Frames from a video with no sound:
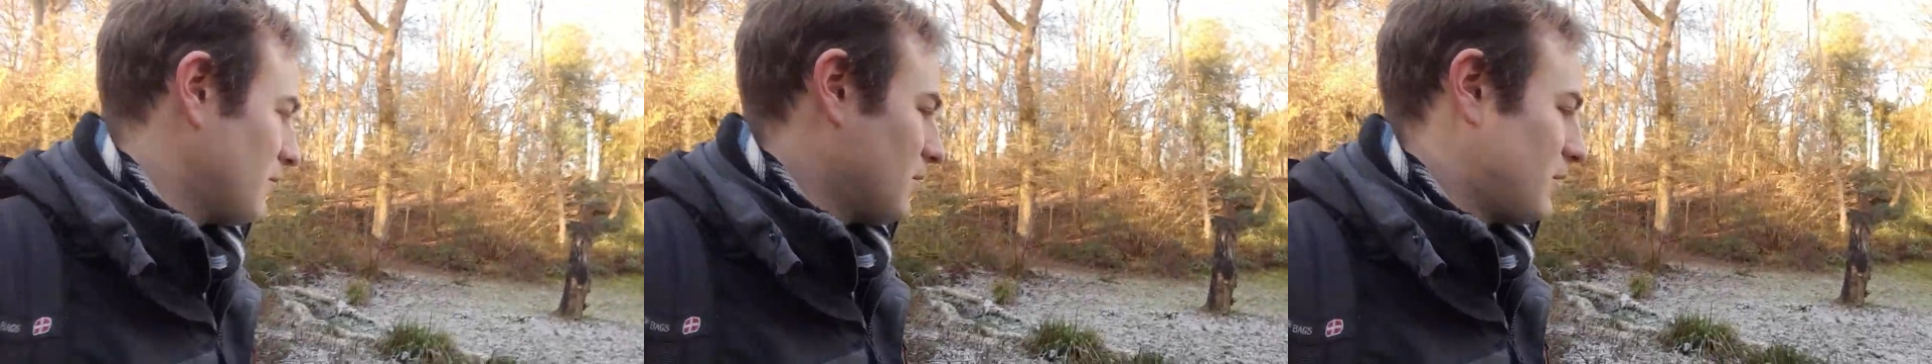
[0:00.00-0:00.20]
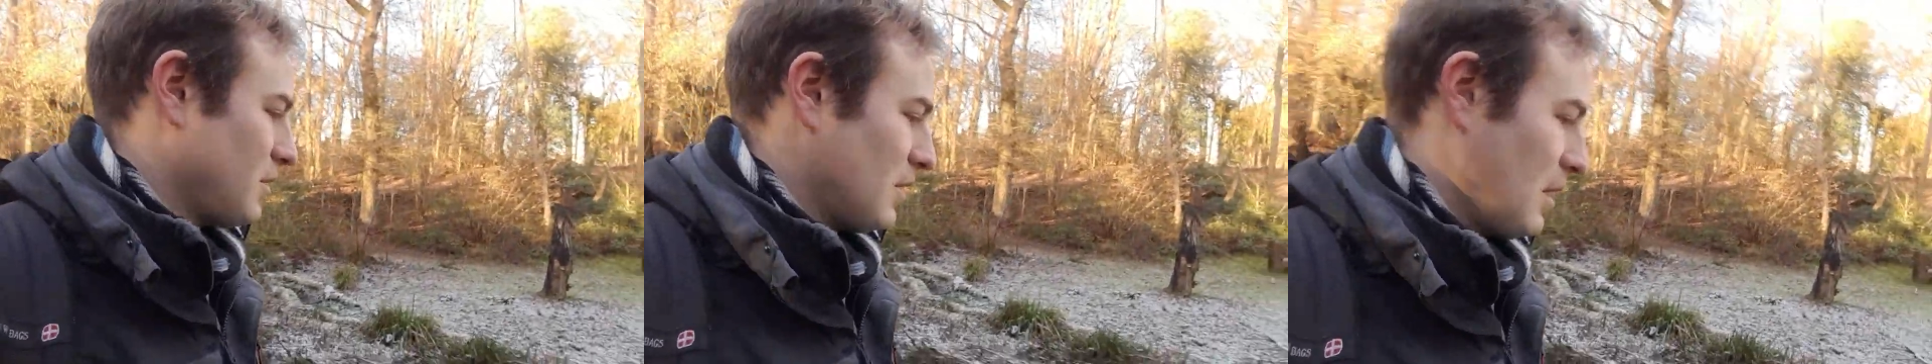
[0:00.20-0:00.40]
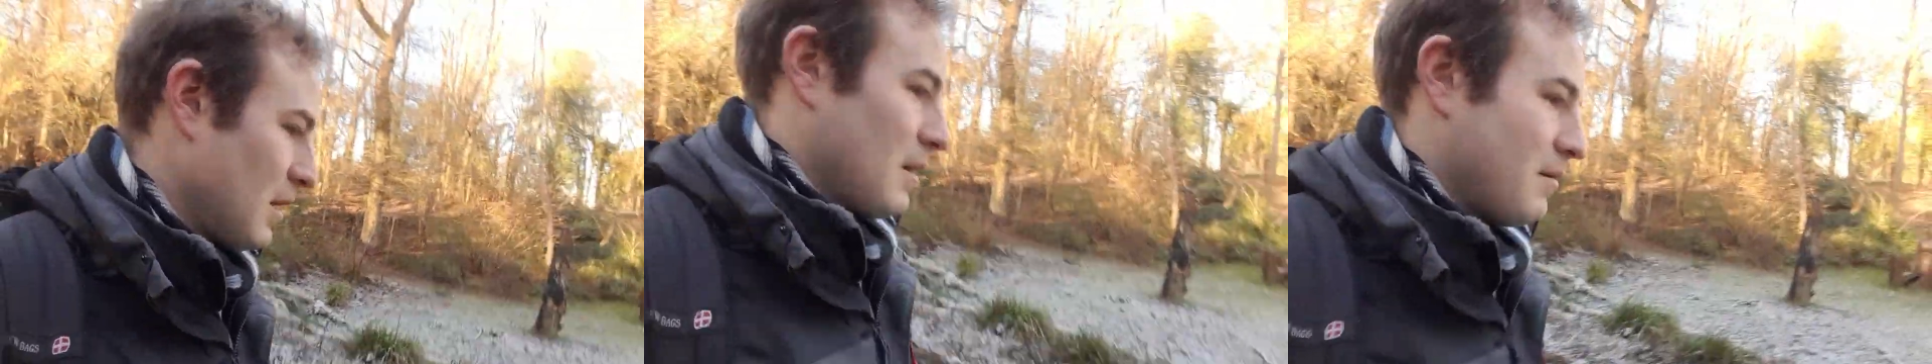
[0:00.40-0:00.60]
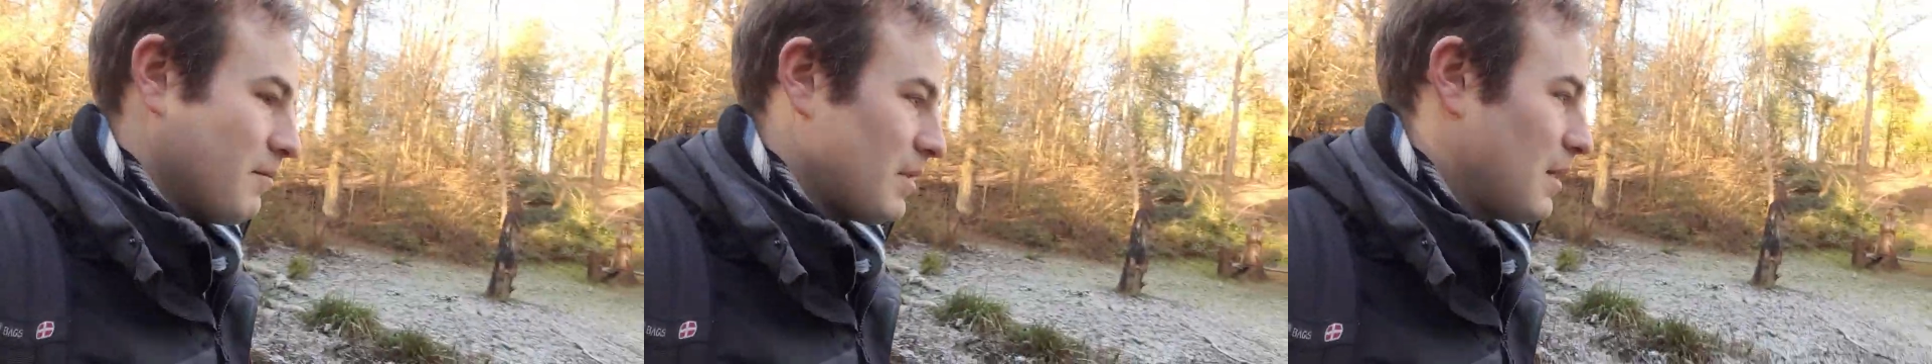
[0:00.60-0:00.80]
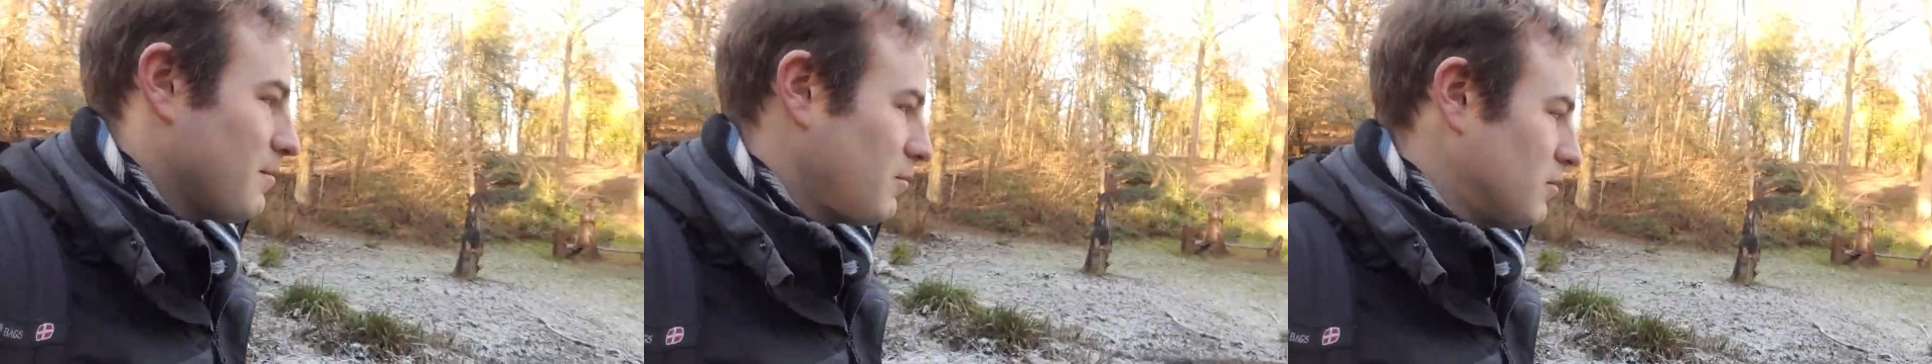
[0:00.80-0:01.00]
would
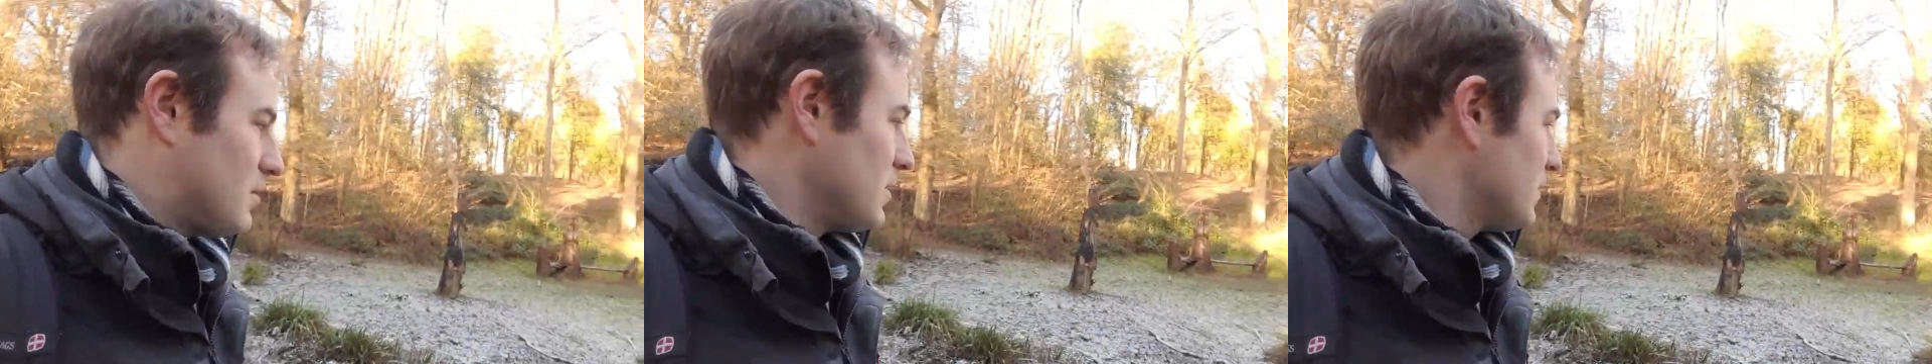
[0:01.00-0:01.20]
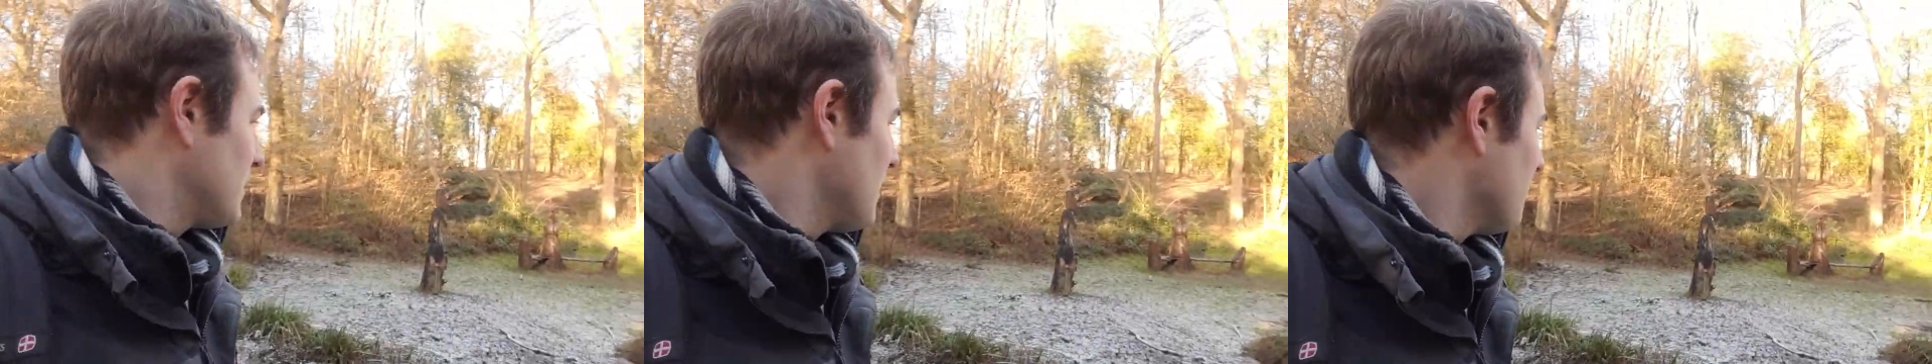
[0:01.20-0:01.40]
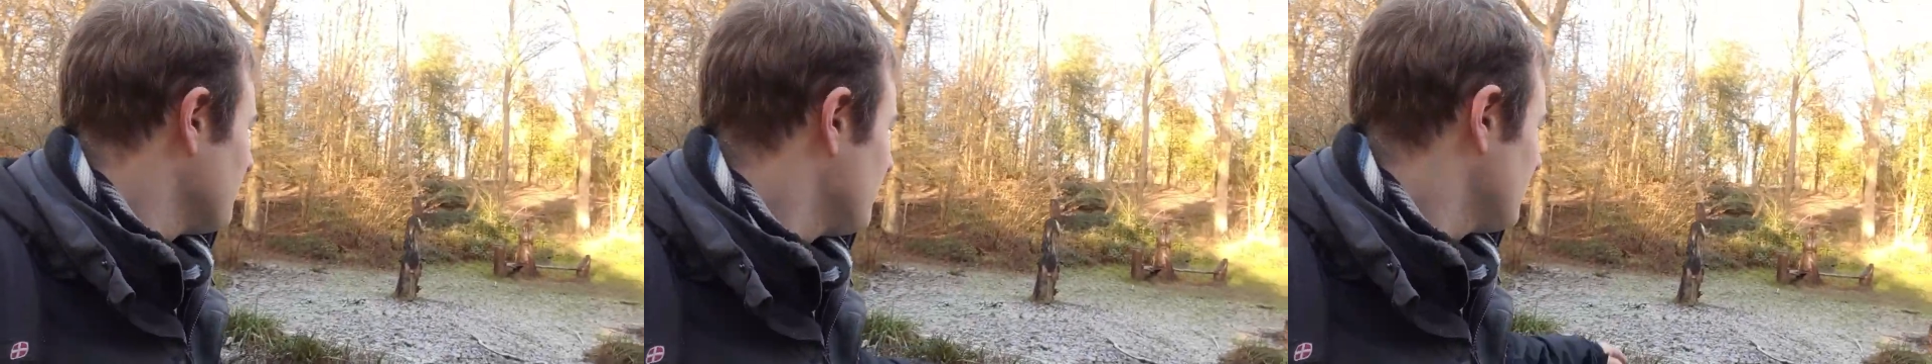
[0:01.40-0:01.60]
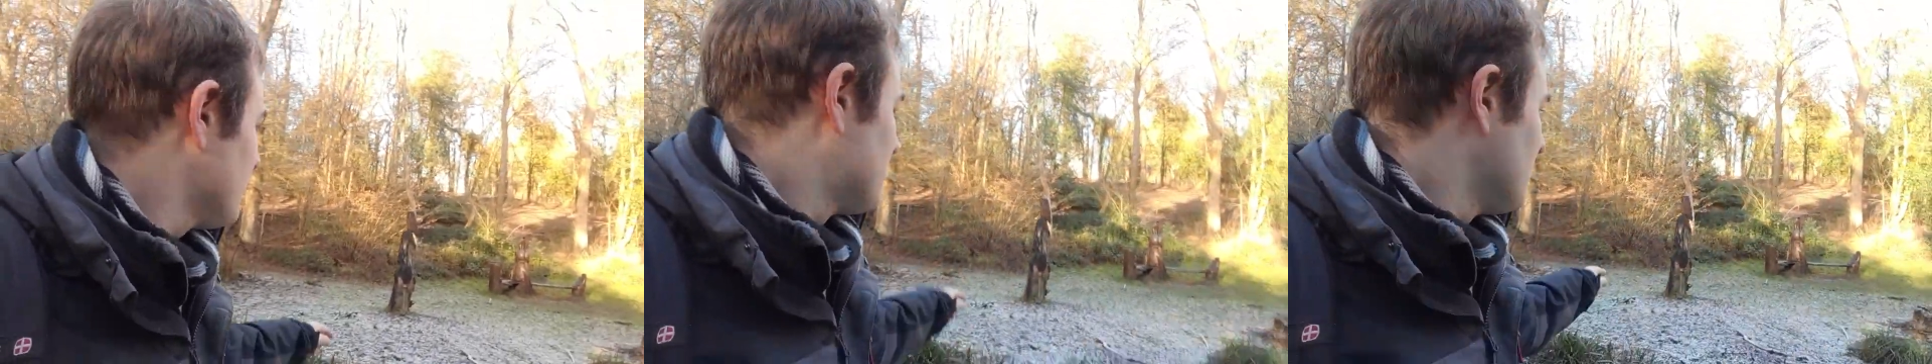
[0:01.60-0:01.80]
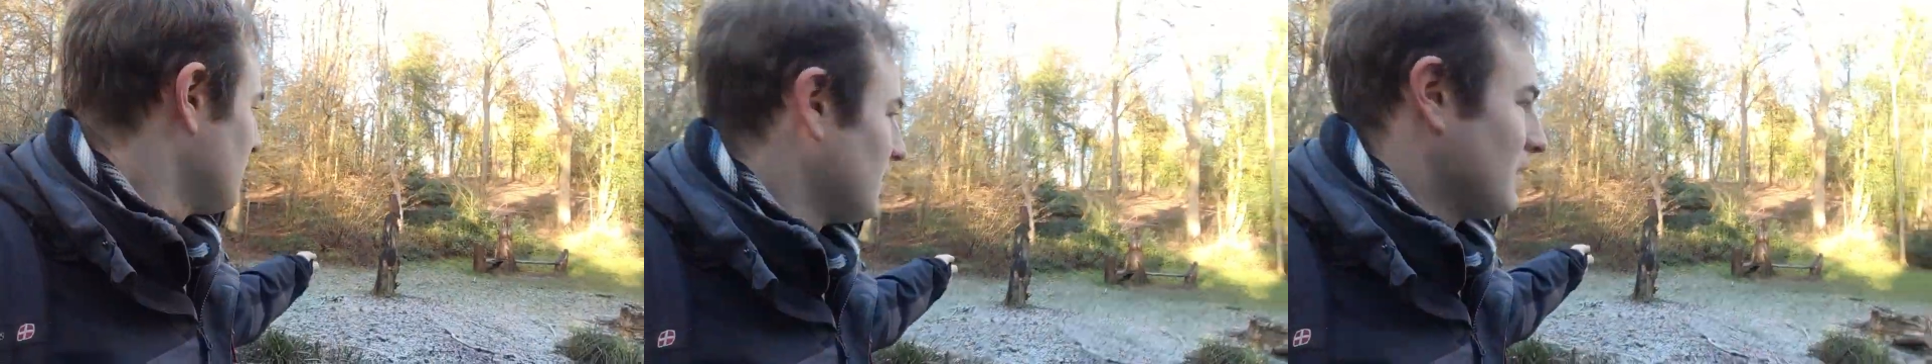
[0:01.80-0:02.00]
be able to tell me this.